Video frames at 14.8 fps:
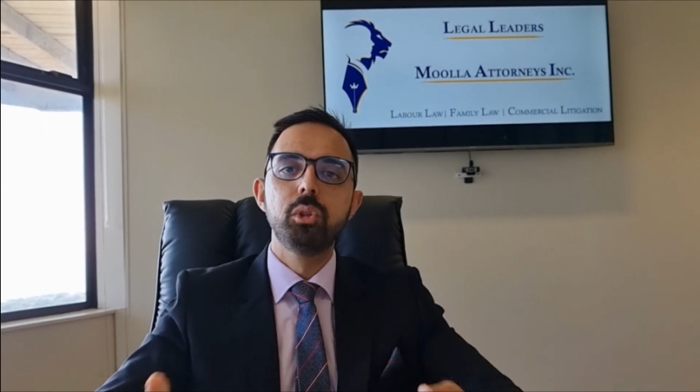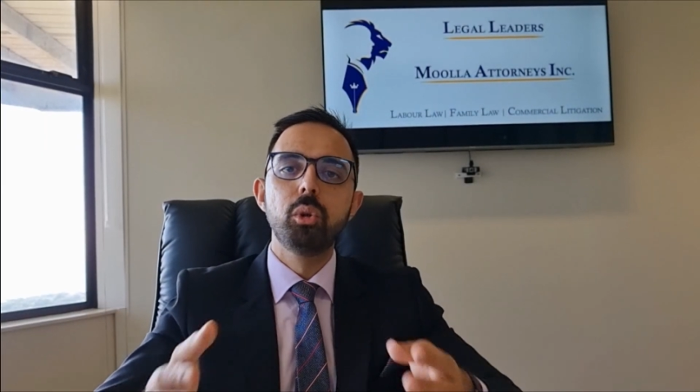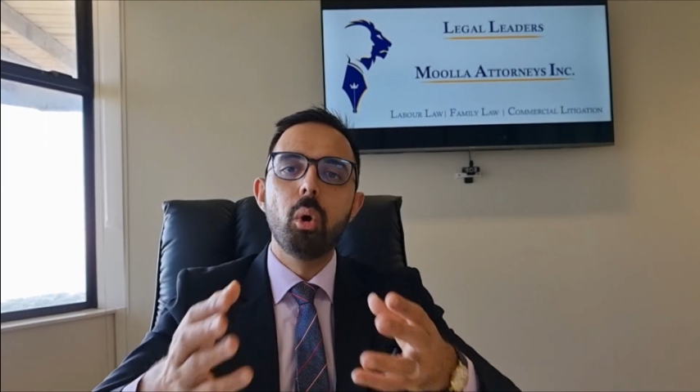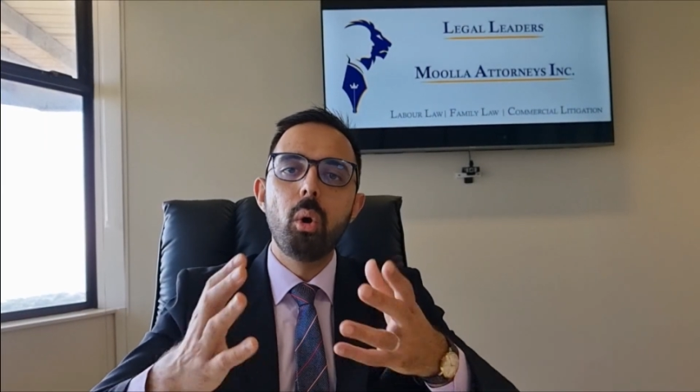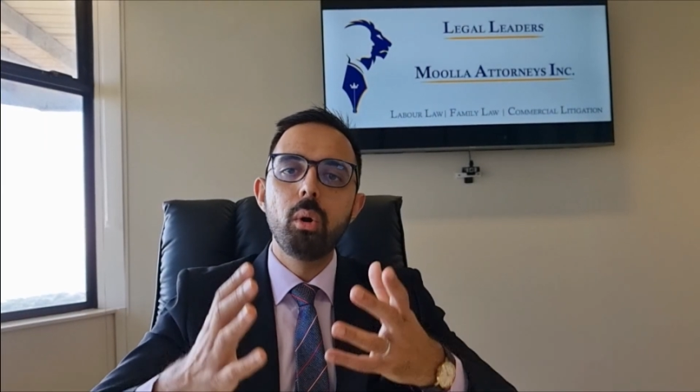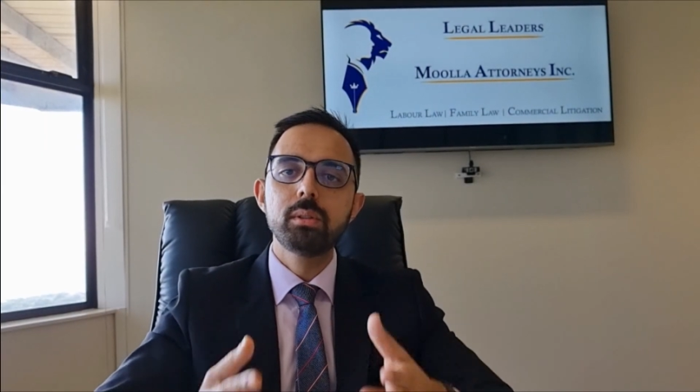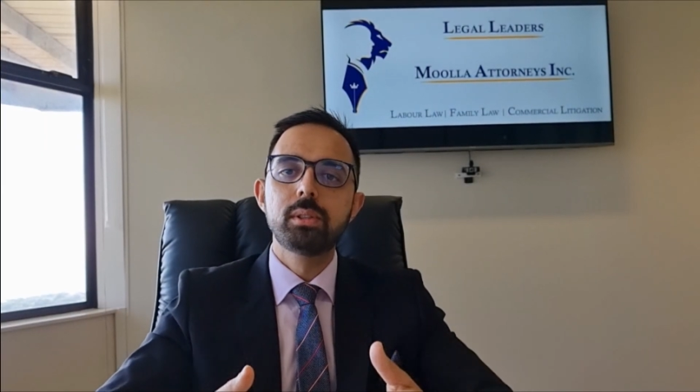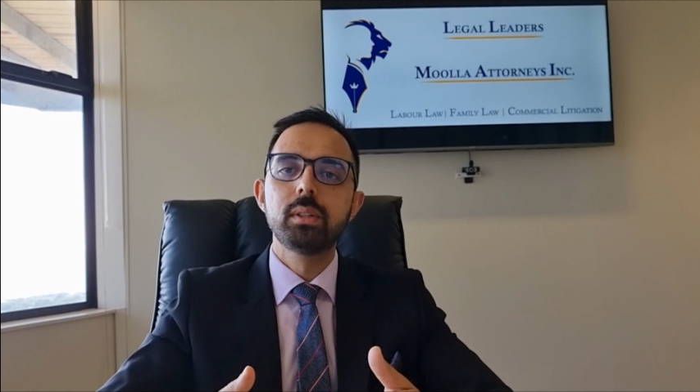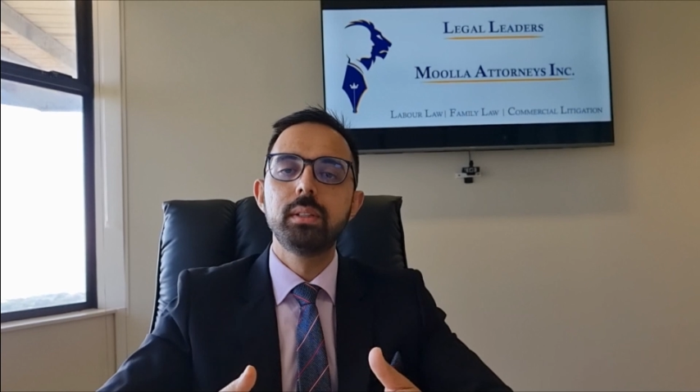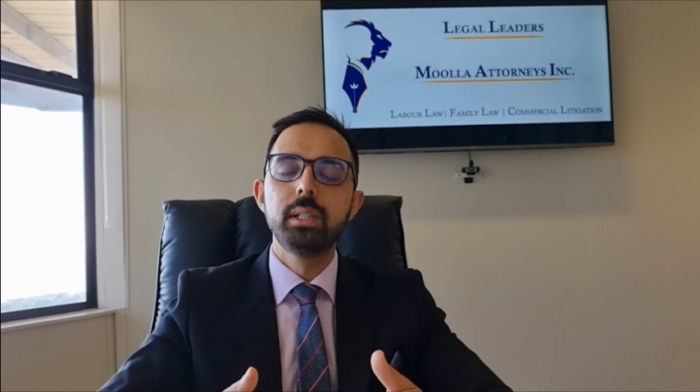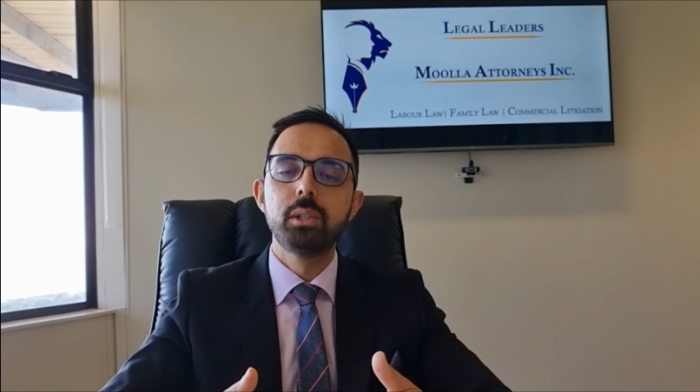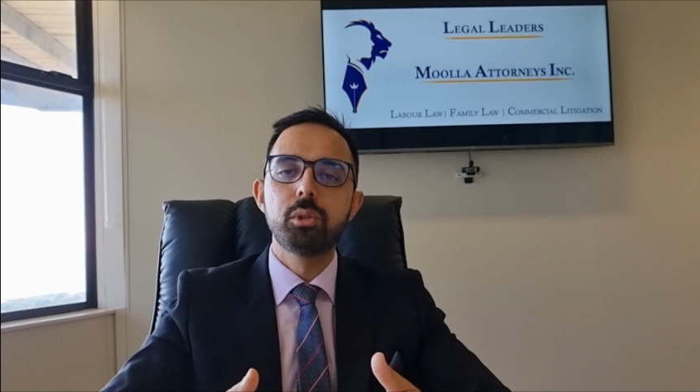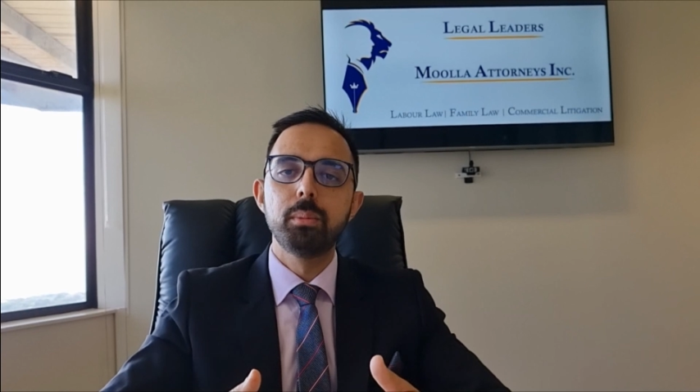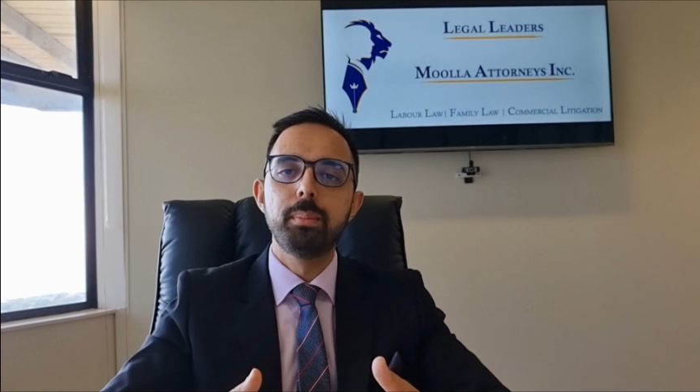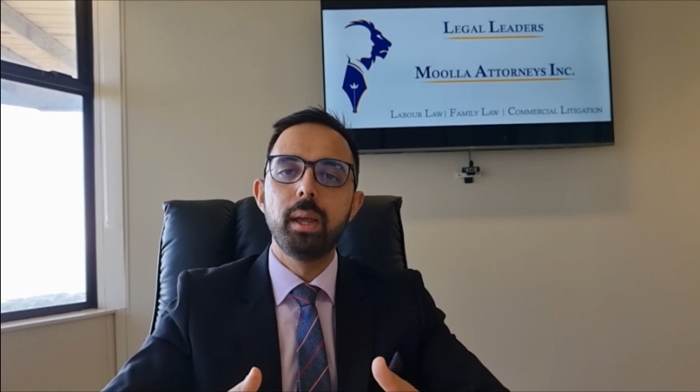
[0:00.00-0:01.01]
you also
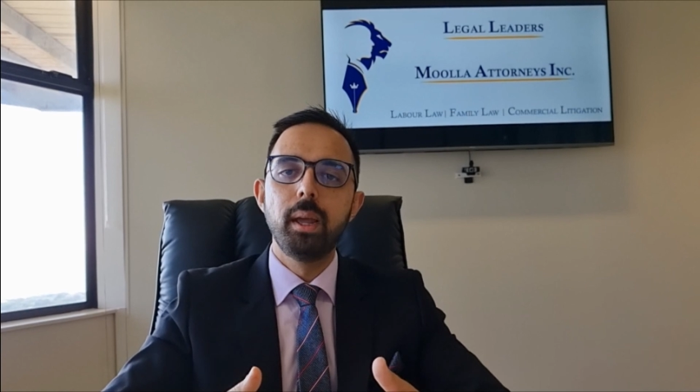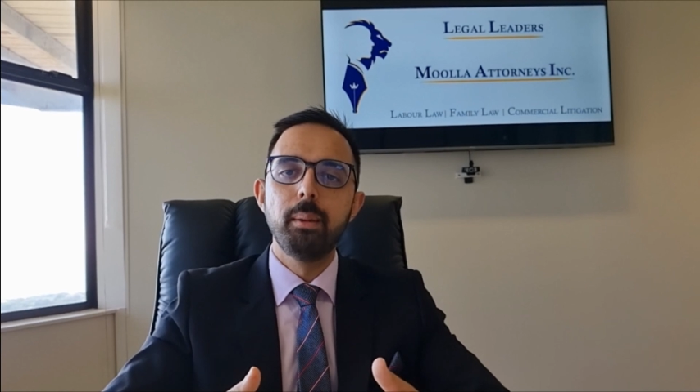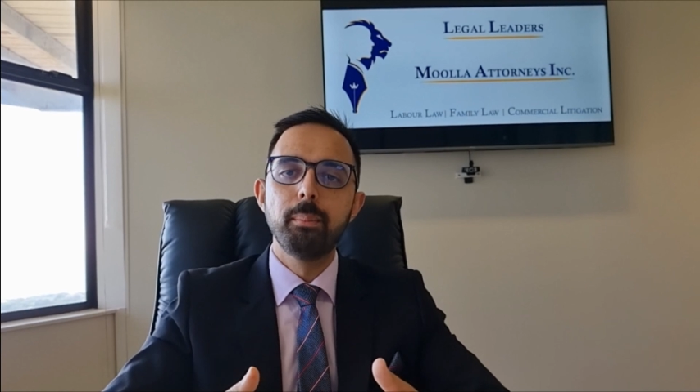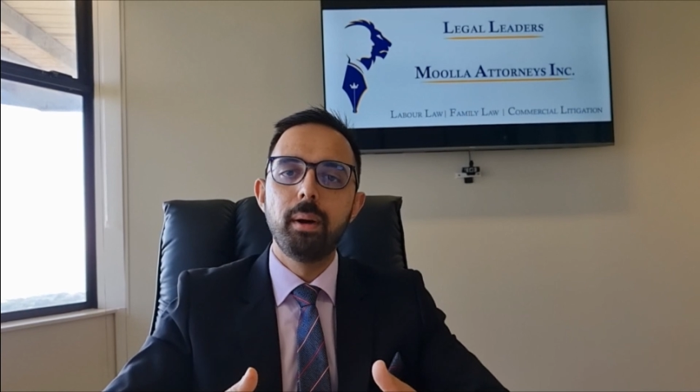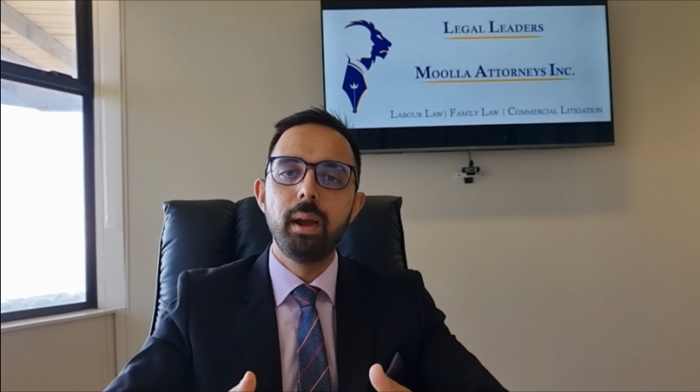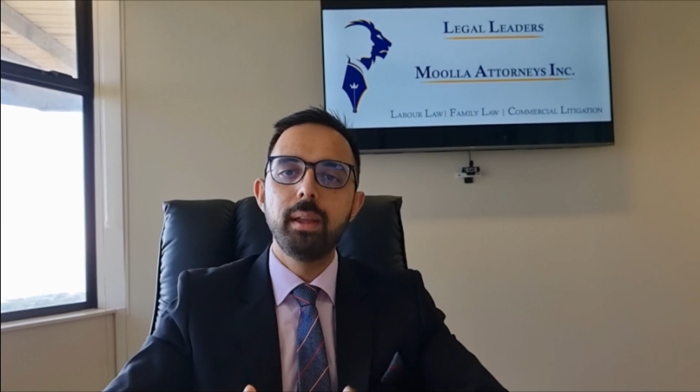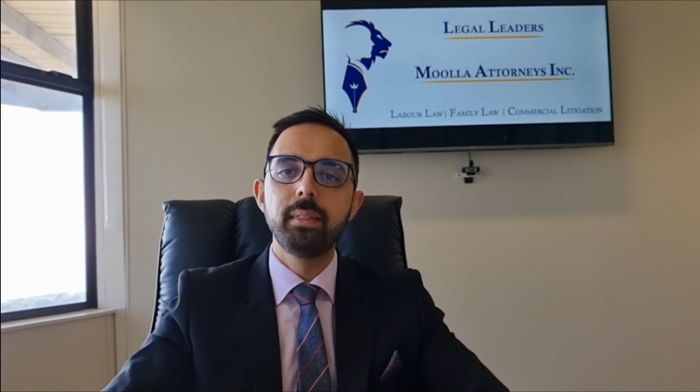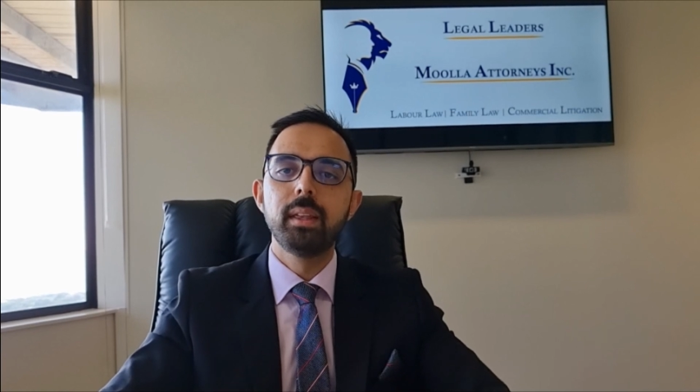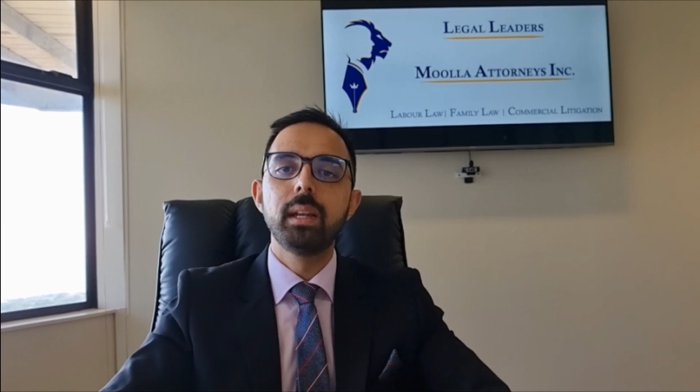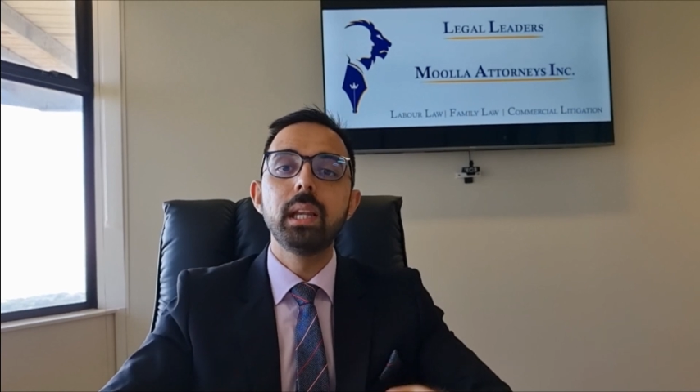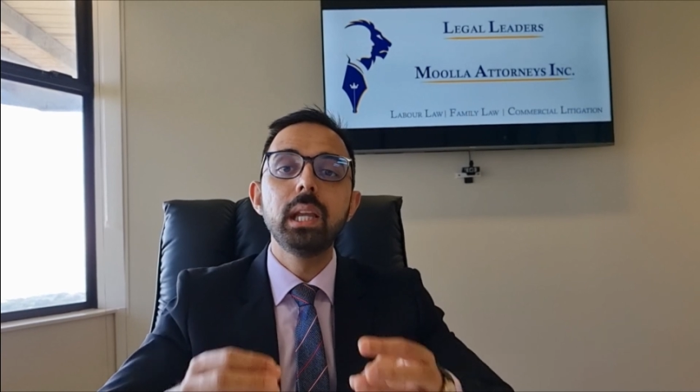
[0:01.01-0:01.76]
need to bear in mind that